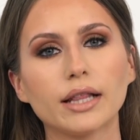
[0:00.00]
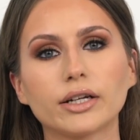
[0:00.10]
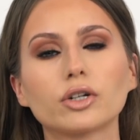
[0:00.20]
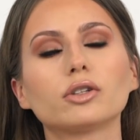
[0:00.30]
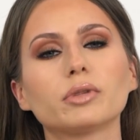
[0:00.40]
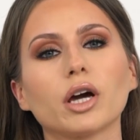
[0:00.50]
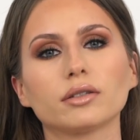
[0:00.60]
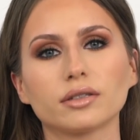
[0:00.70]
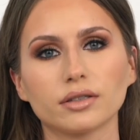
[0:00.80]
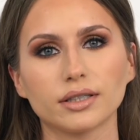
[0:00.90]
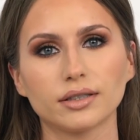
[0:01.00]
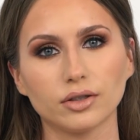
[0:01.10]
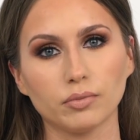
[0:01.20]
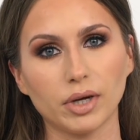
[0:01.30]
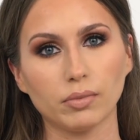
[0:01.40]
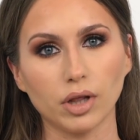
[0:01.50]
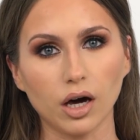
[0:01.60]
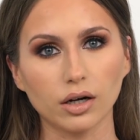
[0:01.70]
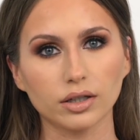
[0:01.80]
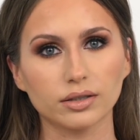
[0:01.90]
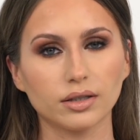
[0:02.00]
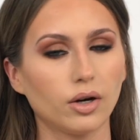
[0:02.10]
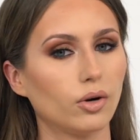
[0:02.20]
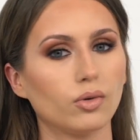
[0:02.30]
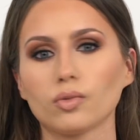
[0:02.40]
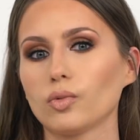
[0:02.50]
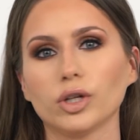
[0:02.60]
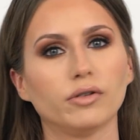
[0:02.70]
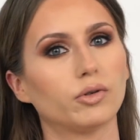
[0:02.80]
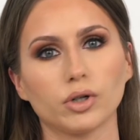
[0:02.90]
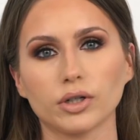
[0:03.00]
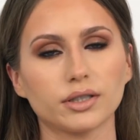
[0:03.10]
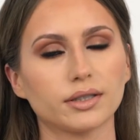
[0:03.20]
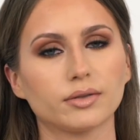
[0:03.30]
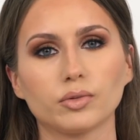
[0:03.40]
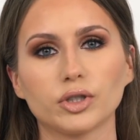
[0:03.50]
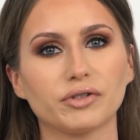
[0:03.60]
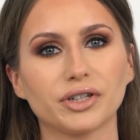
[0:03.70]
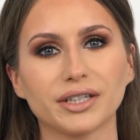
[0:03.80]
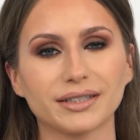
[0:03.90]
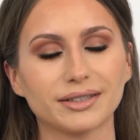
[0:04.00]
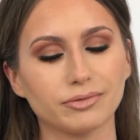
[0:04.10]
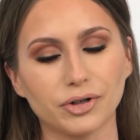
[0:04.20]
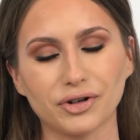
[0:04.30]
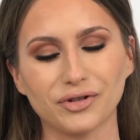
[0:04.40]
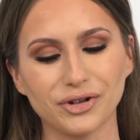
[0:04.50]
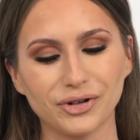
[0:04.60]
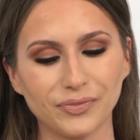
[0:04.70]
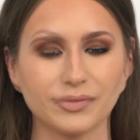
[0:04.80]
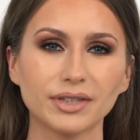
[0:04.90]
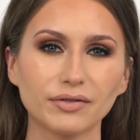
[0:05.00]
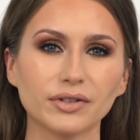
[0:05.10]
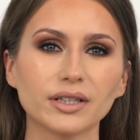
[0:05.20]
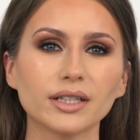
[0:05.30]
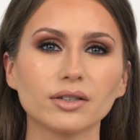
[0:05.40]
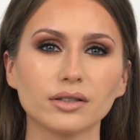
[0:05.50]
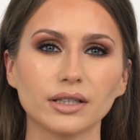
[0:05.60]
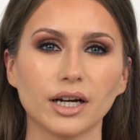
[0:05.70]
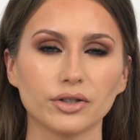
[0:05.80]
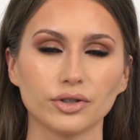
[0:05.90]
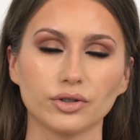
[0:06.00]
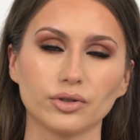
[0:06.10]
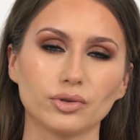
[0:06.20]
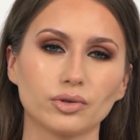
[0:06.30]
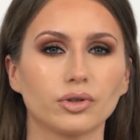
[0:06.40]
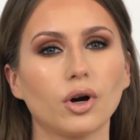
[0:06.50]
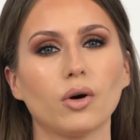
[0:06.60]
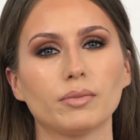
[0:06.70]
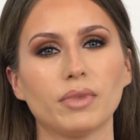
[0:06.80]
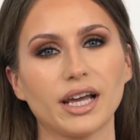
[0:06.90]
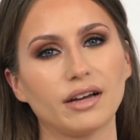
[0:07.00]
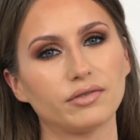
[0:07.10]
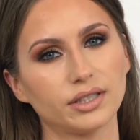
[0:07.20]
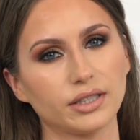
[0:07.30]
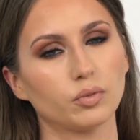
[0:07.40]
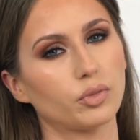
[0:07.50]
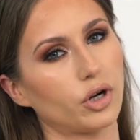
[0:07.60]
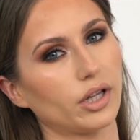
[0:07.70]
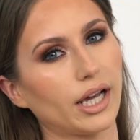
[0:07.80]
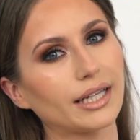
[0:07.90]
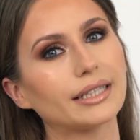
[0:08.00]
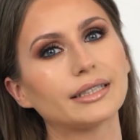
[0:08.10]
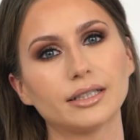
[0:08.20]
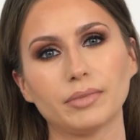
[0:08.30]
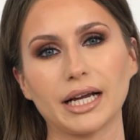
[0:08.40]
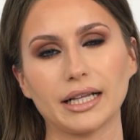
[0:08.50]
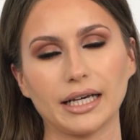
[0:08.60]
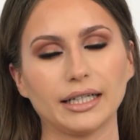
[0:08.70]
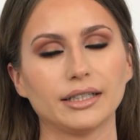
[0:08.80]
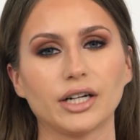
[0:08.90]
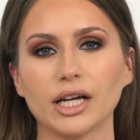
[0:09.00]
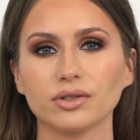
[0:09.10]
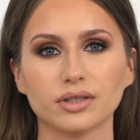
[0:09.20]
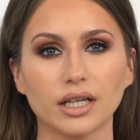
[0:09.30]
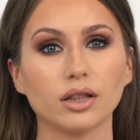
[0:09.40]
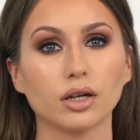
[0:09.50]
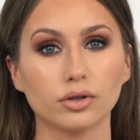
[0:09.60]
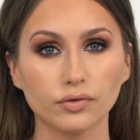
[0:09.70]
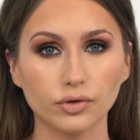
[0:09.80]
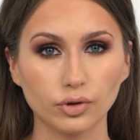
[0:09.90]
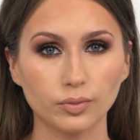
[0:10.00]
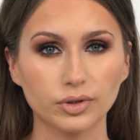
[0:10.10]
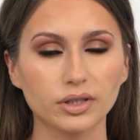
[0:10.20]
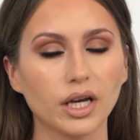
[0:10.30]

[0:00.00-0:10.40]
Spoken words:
They're going to be also listed on my blog, so whatever works, whichever links work for you. I'm definitely not encouraging you to go and buy every single product. I didn't buy it either. I used a lot of dupes.